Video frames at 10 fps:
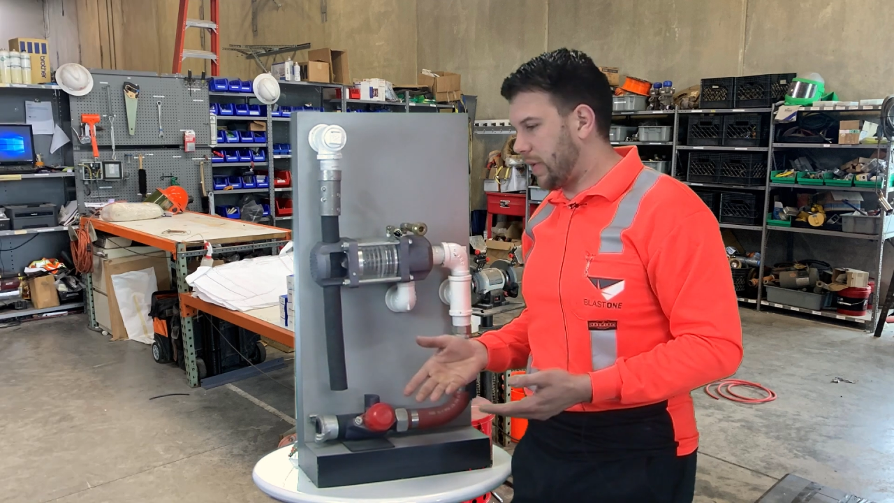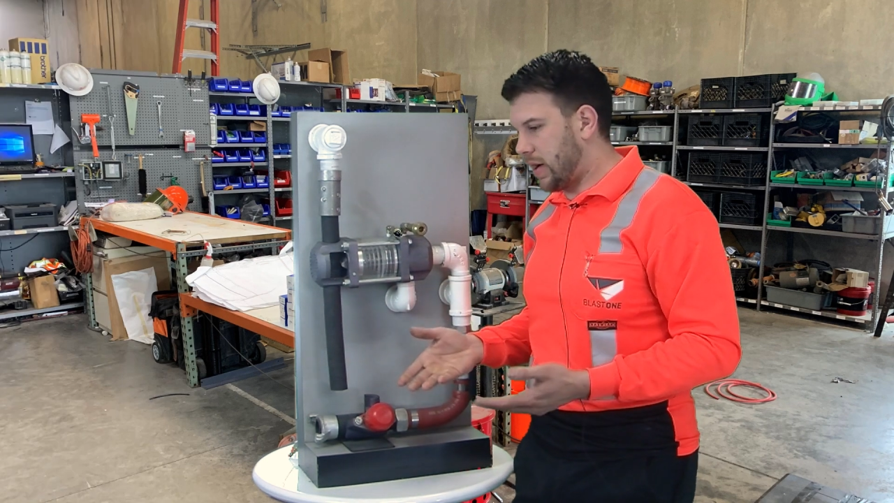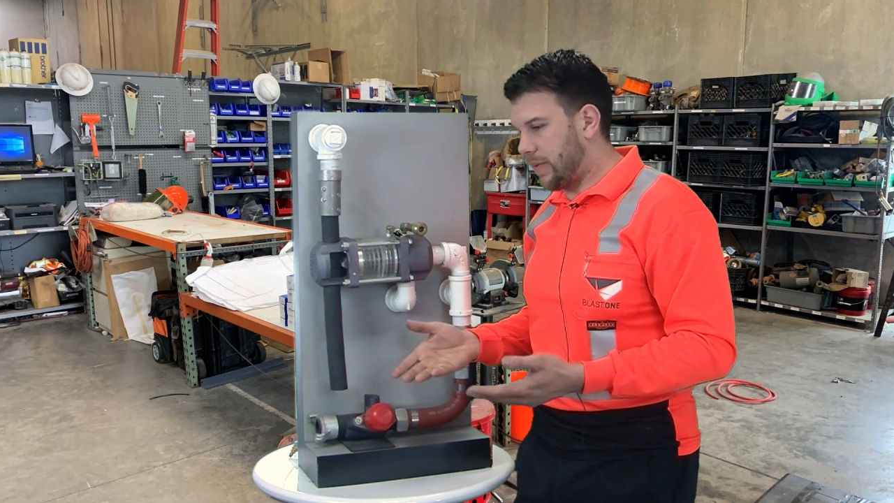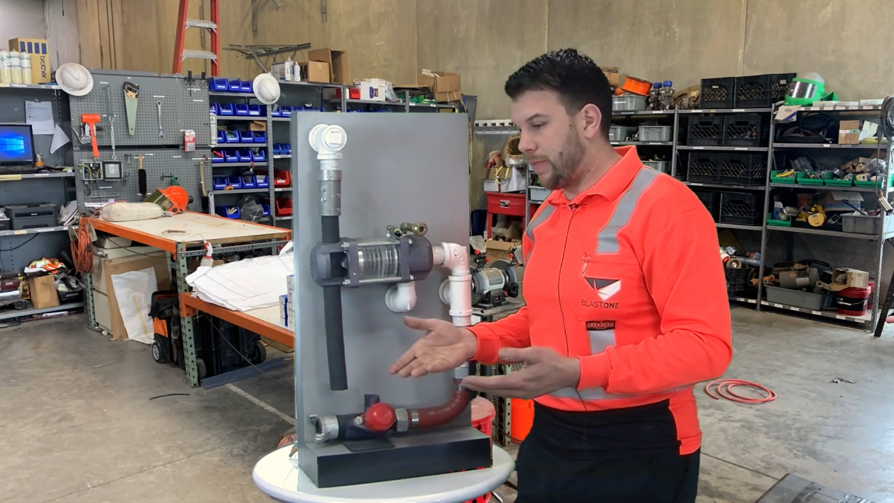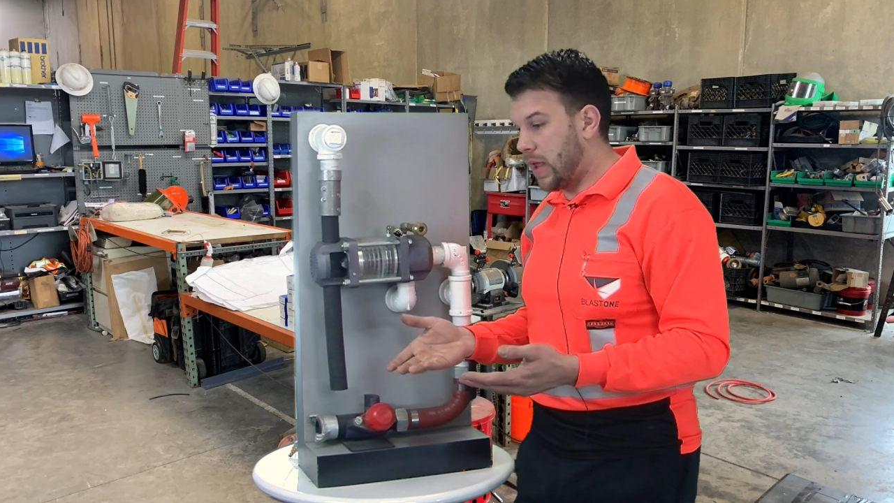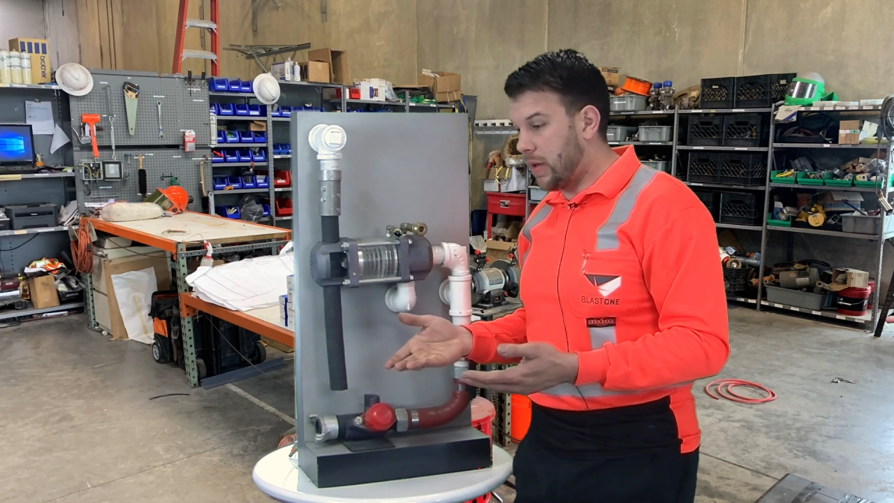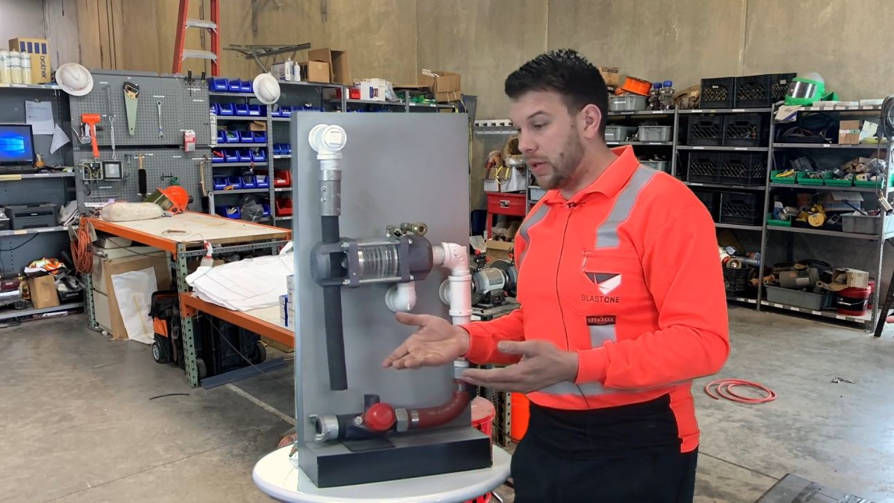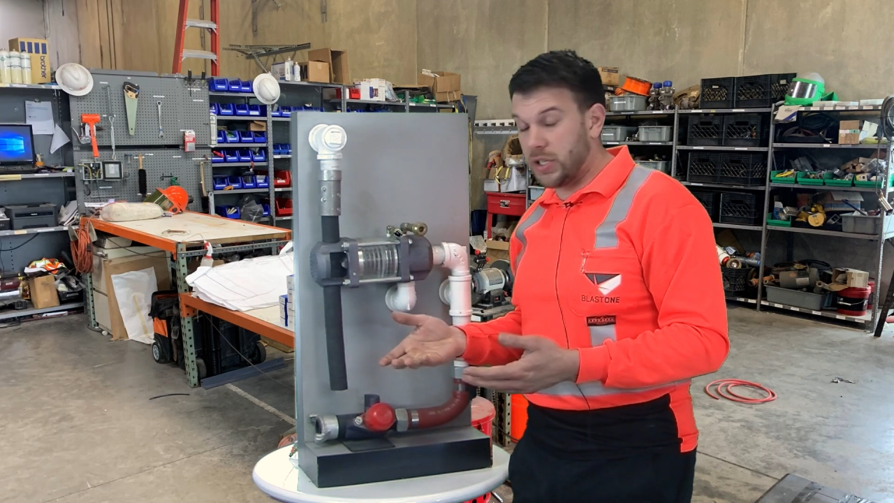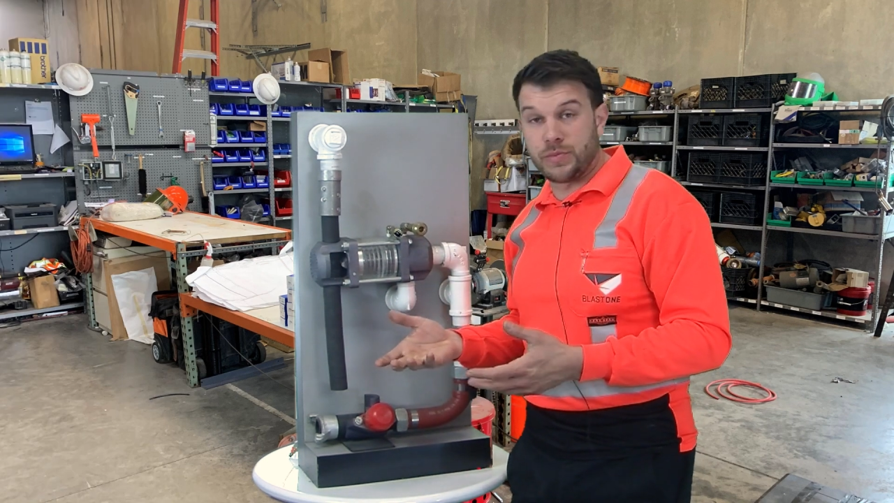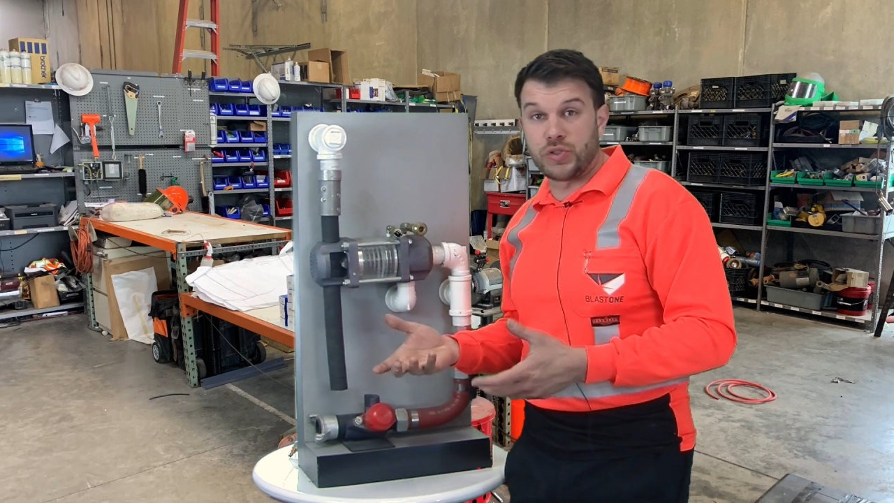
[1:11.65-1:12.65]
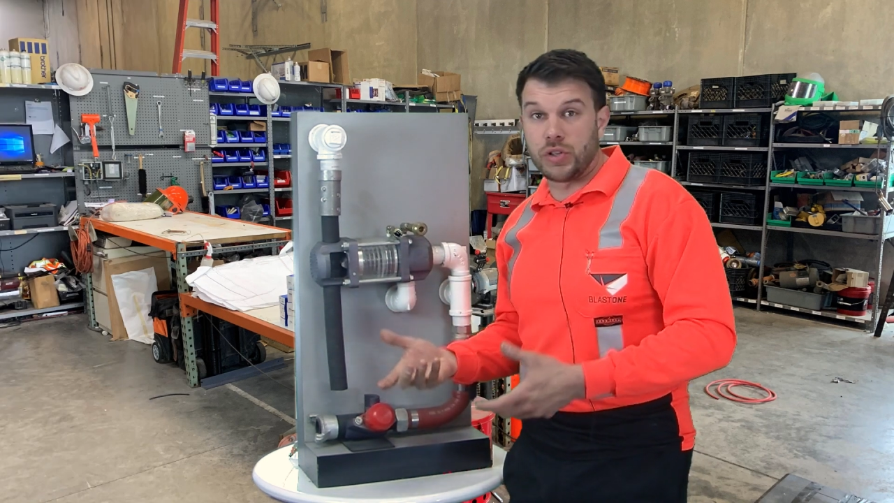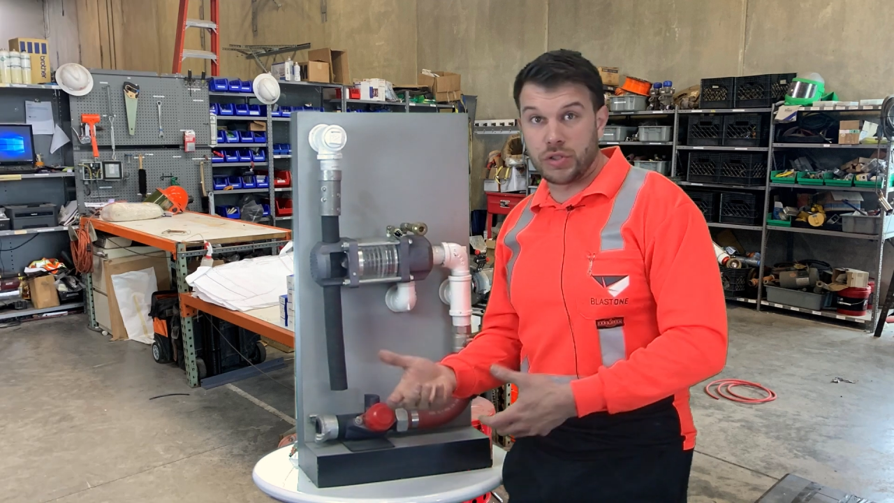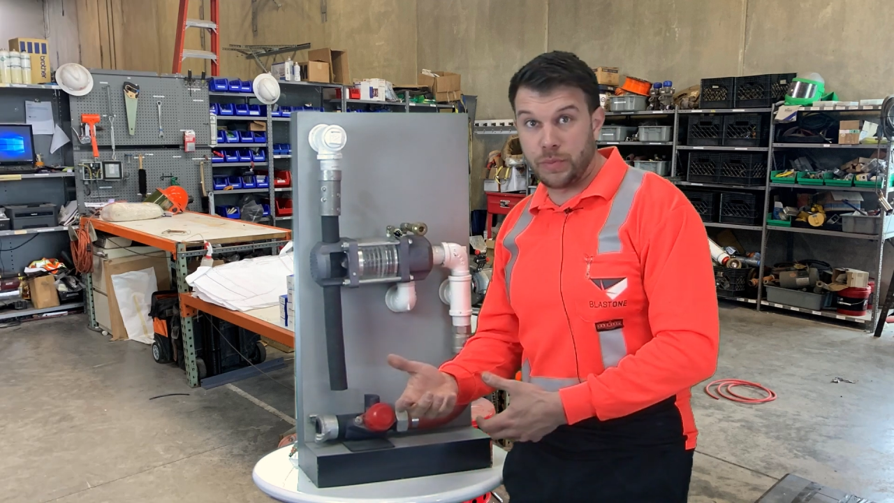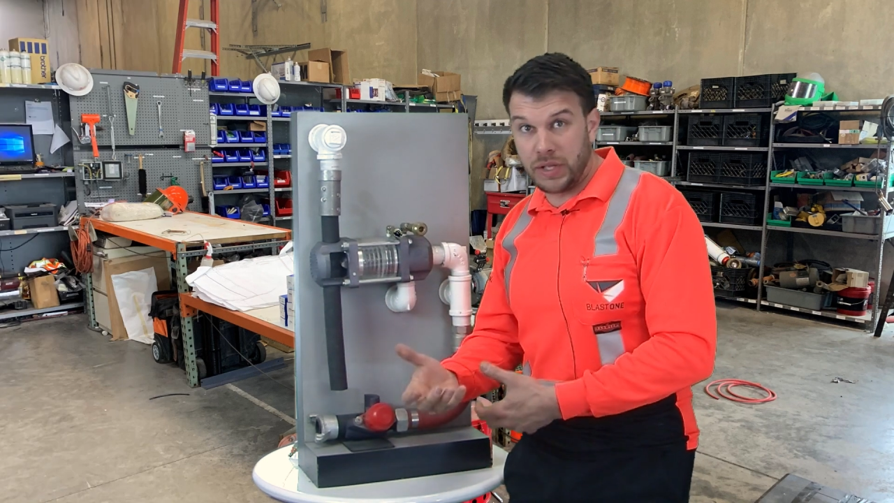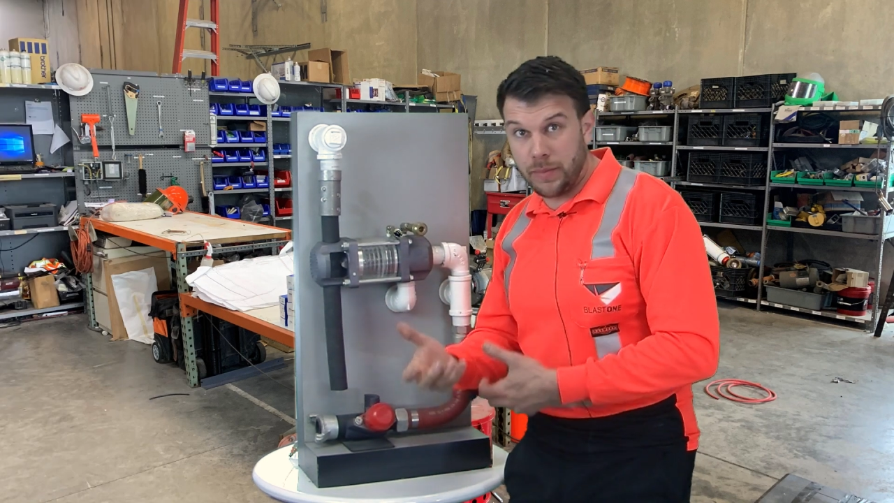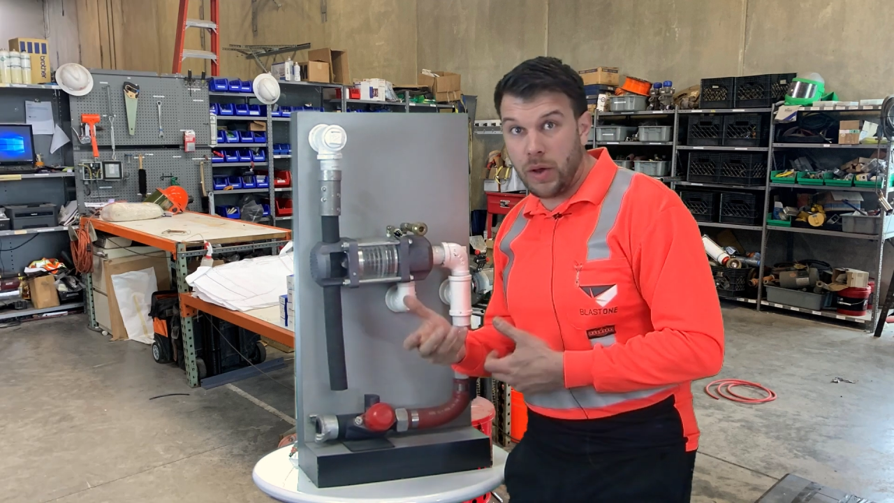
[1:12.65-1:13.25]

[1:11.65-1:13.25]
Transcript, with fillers: Um, customers also complain